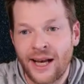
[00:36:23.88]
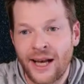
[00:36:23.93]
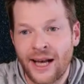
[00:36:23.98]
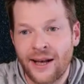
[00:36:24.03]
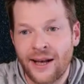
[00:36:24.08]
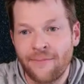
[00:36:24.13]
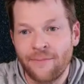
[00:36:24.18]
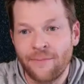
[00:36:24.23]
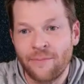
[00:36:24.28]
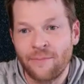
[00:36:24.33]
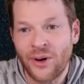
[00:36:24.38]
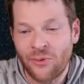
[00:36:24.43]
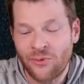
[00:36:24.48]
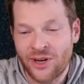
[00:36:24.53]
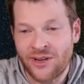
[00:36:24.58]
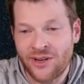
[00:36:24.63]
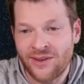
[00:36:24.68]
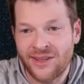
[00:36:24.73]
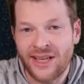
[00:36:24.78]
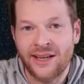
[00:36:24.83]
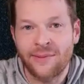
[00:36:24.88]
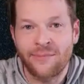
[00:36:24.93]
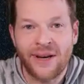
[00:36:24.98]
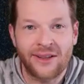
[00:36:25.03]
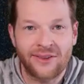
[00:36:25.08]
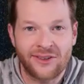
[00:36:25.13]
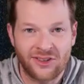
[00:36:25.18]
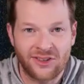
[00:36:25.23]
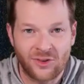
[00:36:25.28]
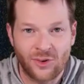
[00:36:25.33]
But when you think
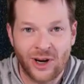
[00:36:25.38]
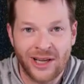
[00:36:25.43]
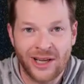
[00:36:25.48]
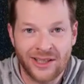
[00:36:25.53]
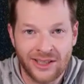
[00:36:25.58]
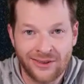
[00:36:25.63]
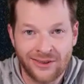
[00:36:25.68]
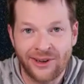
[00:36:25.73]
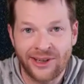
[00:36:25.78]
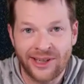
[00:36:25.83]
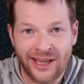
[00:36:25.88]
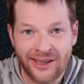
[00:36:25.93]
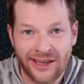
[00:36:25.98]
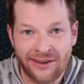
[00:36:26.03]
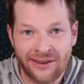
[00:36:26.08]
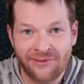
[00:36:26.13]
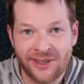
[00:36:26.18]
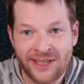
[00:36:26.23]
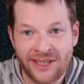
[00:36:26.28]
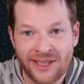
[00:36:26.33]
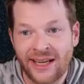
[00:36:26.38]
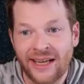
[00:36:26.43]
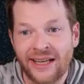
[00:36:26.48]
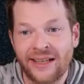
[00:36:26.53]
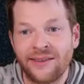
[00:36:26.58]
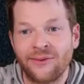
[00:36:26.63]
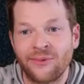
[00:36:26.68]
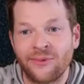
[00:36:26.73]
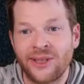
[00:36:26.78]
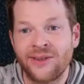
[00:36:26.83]
about the squad that you run out every
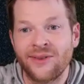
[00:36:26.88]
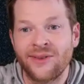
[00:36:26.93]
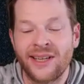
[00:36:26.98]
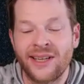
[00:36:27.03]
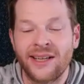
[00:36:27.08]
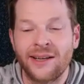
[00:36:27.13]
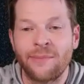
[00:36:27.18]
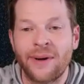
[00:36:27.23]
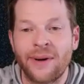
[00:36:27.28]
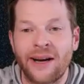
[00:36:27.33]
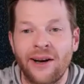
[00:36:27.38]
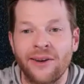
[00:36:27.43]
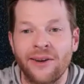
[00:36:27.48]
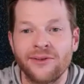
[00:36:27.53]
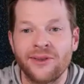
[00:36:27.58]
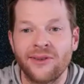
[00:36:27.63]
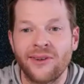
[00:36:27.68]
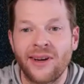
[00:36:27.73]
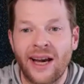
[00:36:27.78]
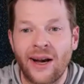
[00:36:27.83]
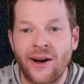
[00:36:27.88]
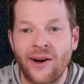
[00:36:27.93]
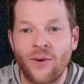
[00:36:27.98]
day, when you think about